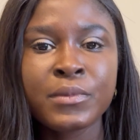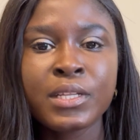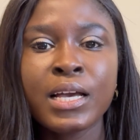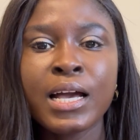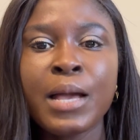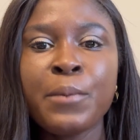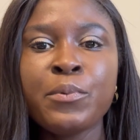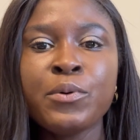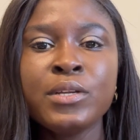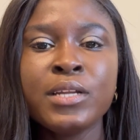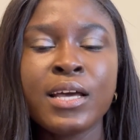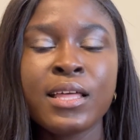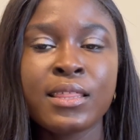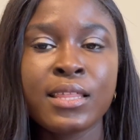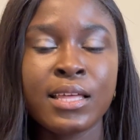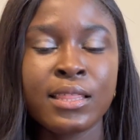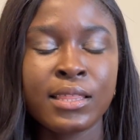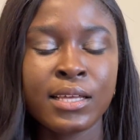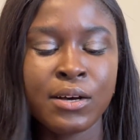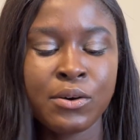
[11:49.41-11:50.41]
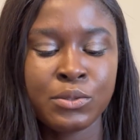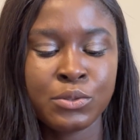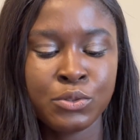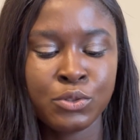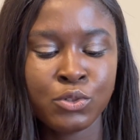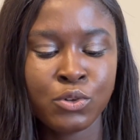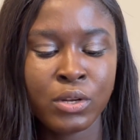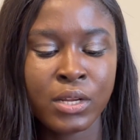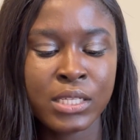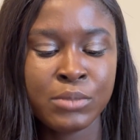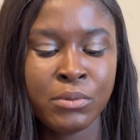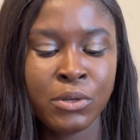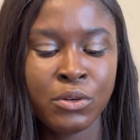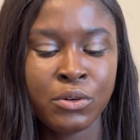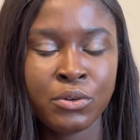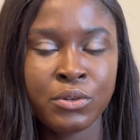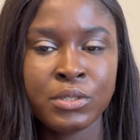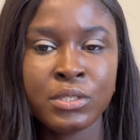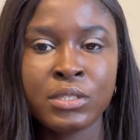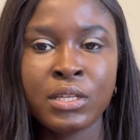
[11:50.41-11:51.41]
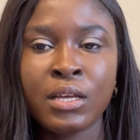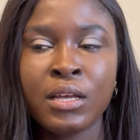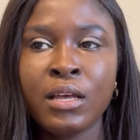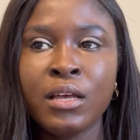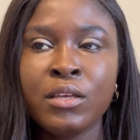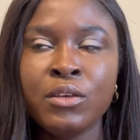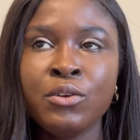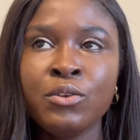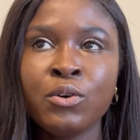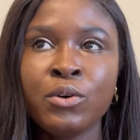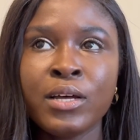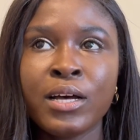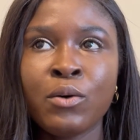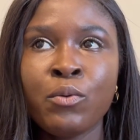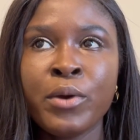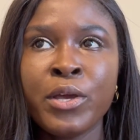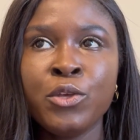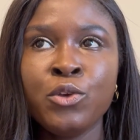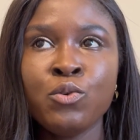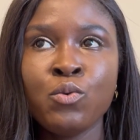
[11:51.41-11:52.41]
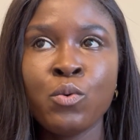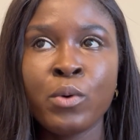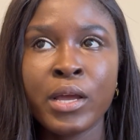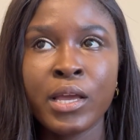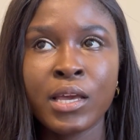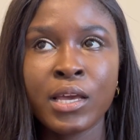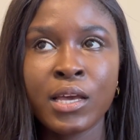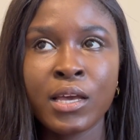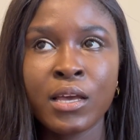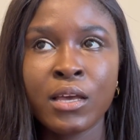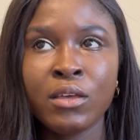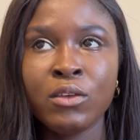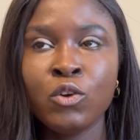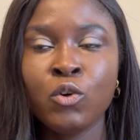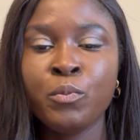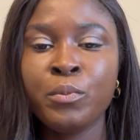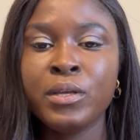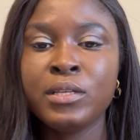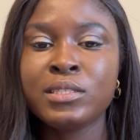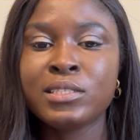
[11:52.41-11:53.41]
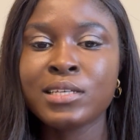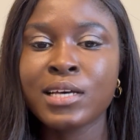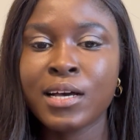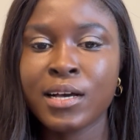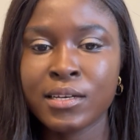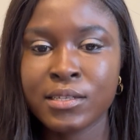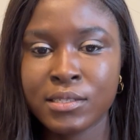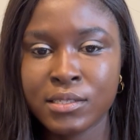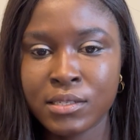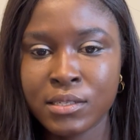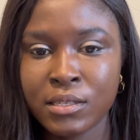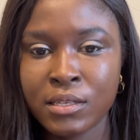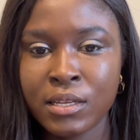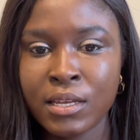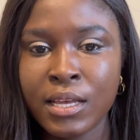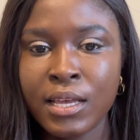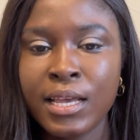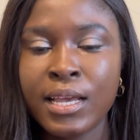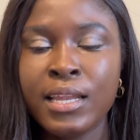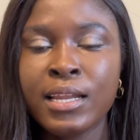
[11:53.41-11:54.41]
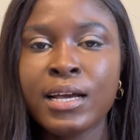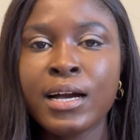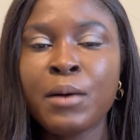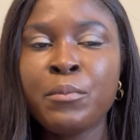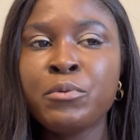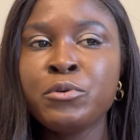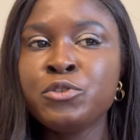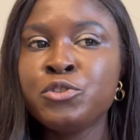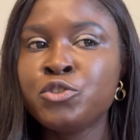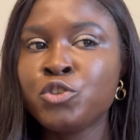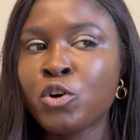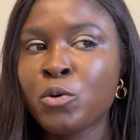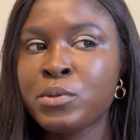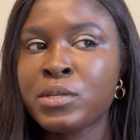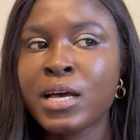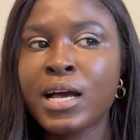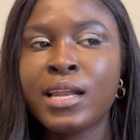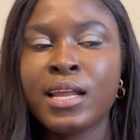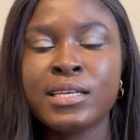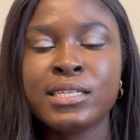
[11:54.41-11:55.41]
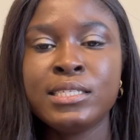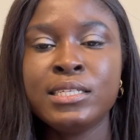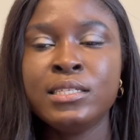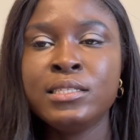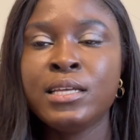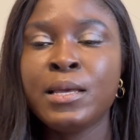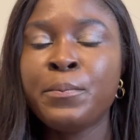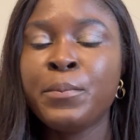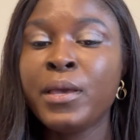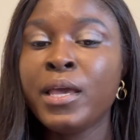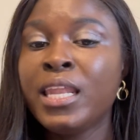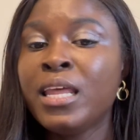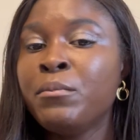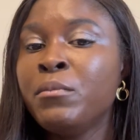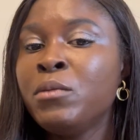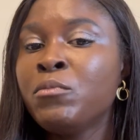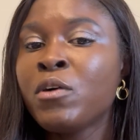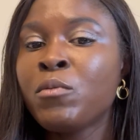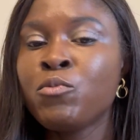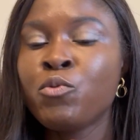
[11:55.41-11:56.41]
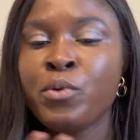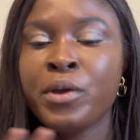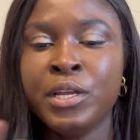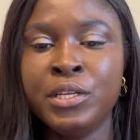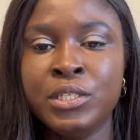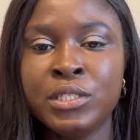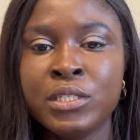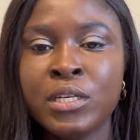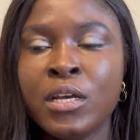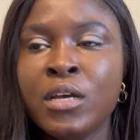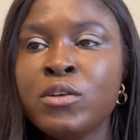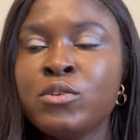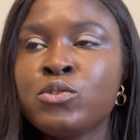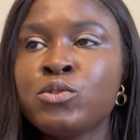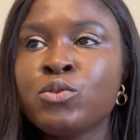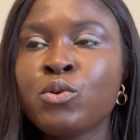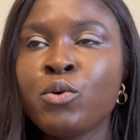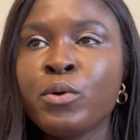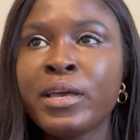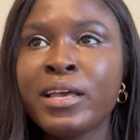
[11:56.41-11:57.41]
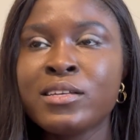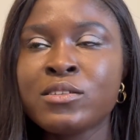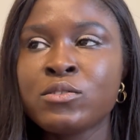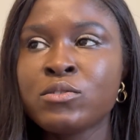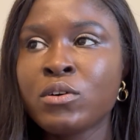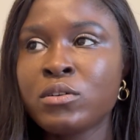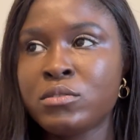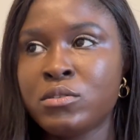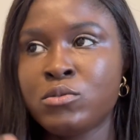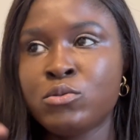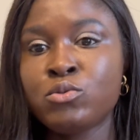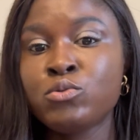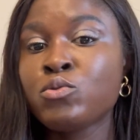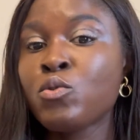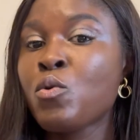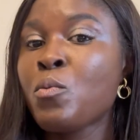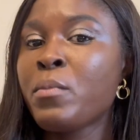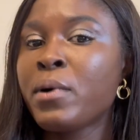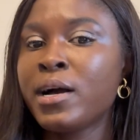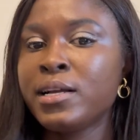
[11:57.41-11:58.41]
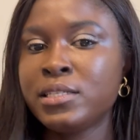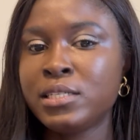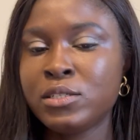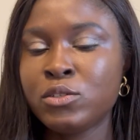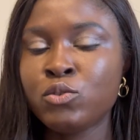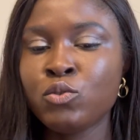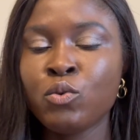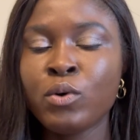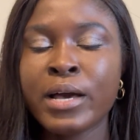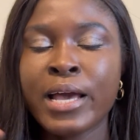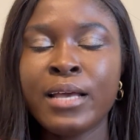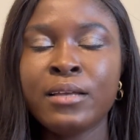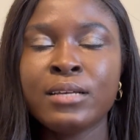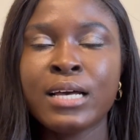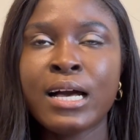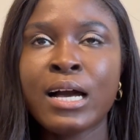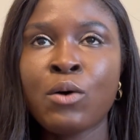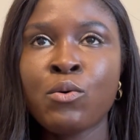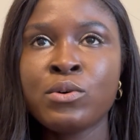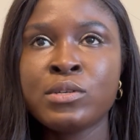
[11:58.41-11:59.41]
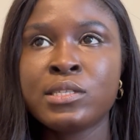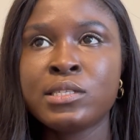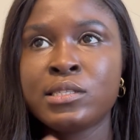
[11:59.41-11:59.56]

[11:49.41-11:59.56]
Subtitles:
I put there $10,000 because you know that when you work, you'll be taxed. And campus jobs, honestly, they pay the minimum wage. So it's not so much. So I was